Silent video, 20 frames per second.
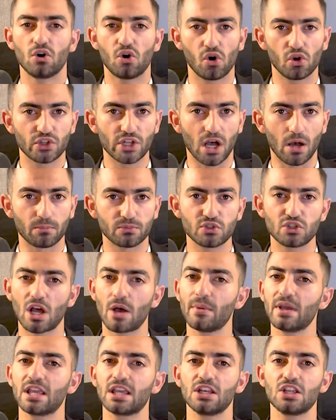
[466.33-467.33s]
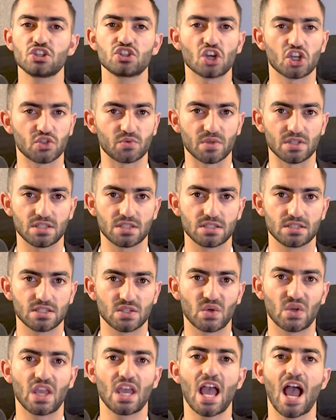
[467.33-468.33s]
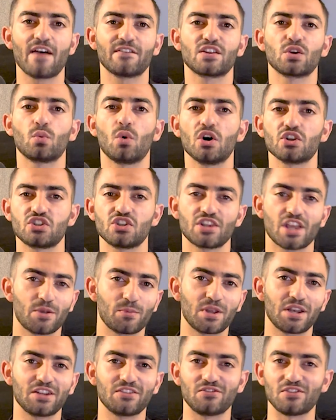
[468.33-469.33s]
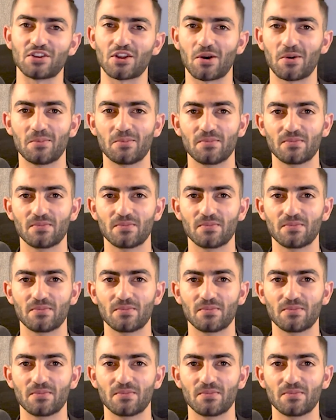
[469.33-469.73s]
Hold up. Do not make any judgments, okay, after watching 10-minute video.